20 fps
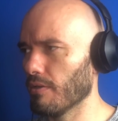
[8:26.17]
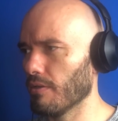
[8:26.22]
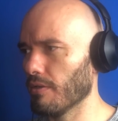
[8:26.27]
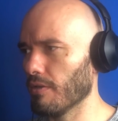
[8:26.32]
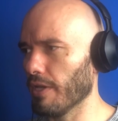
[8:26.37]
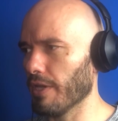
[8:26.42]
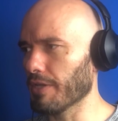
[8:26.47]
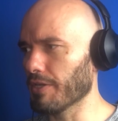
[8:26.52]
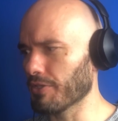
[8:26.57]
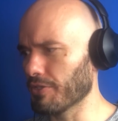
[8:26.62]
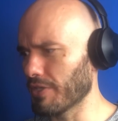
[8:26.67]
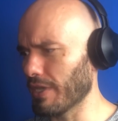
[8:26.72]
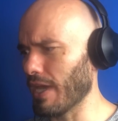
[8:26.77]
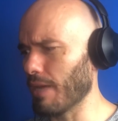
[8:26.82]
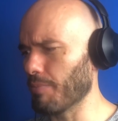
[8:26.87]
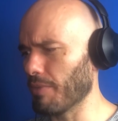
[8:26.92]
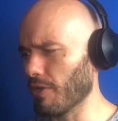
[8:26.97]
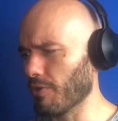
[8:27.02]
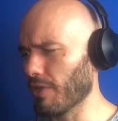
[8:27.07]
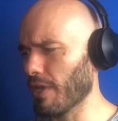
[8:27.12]
I can
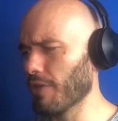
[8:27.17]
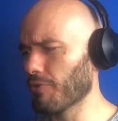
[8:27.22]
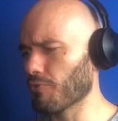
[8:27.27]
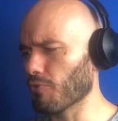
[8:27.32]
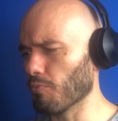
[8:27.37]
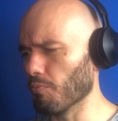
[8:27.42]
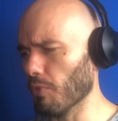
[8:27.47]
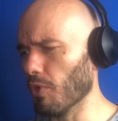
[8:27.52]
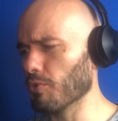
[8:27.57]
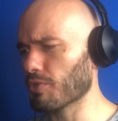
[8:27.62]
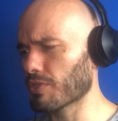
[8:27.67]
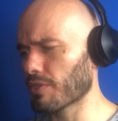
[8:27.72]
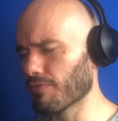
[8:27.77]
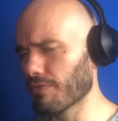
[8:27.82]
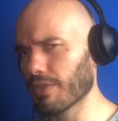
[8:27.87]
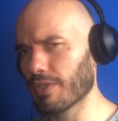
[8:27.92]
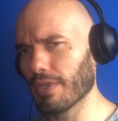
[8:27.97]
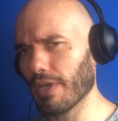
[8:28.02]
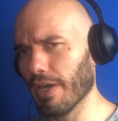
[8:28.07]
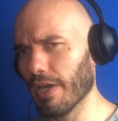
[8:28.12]
tap out Andrew most of
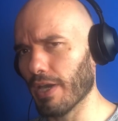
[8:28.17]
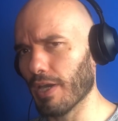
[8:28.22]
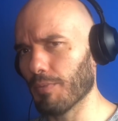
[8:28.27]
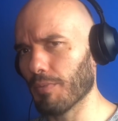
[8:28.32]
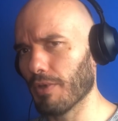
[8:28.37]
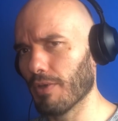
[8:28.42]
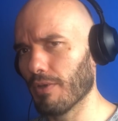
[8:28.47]
the time.